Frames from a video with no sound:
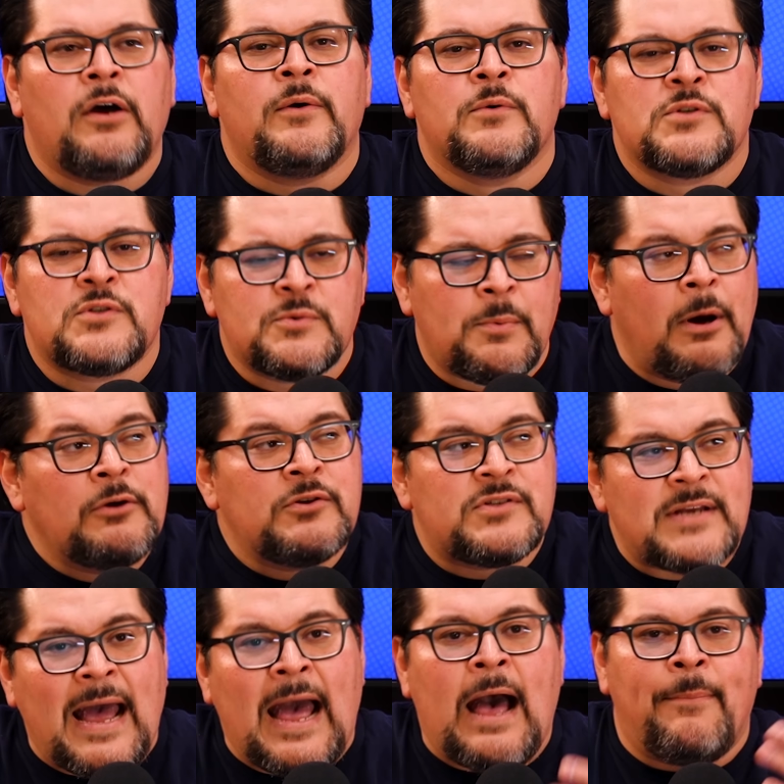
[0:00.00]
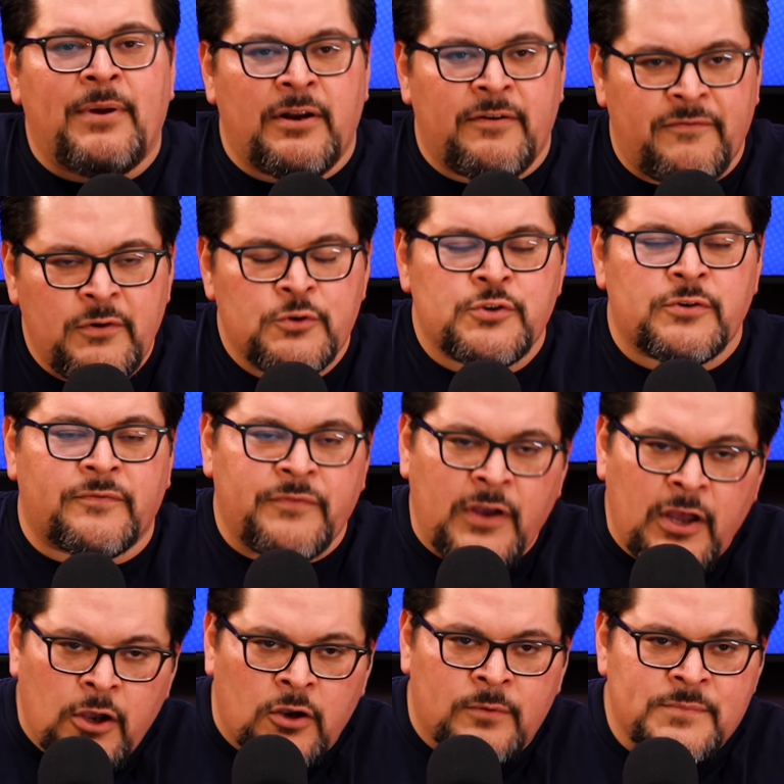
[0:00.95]
it was supposed to happen in future
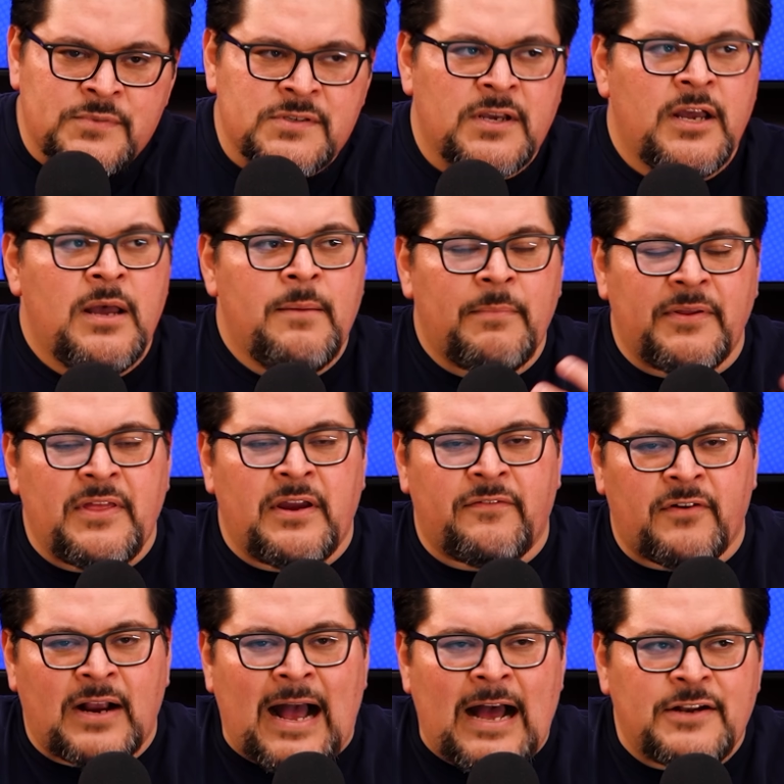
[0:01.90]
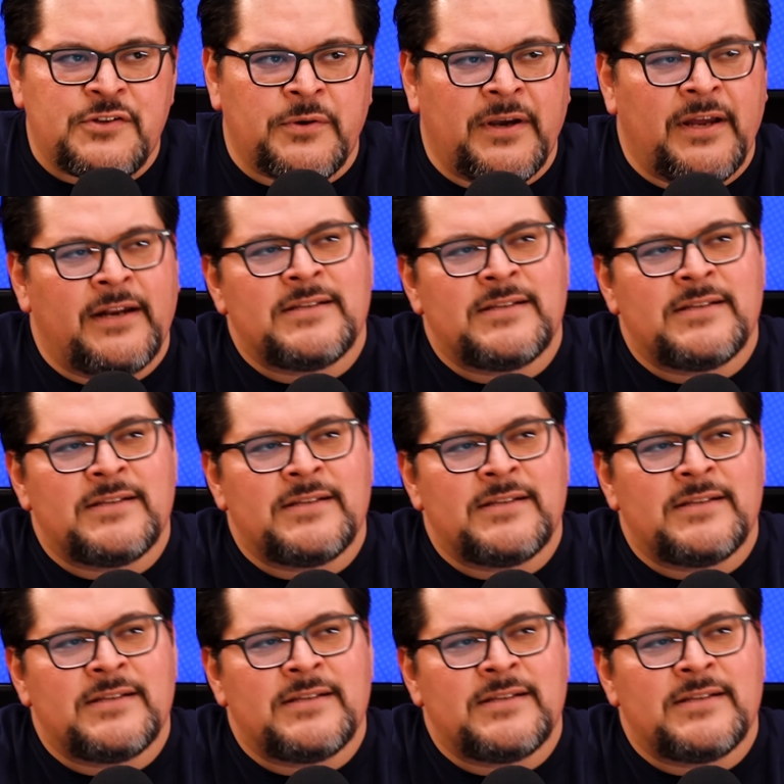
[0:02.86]
films, but they never got to it.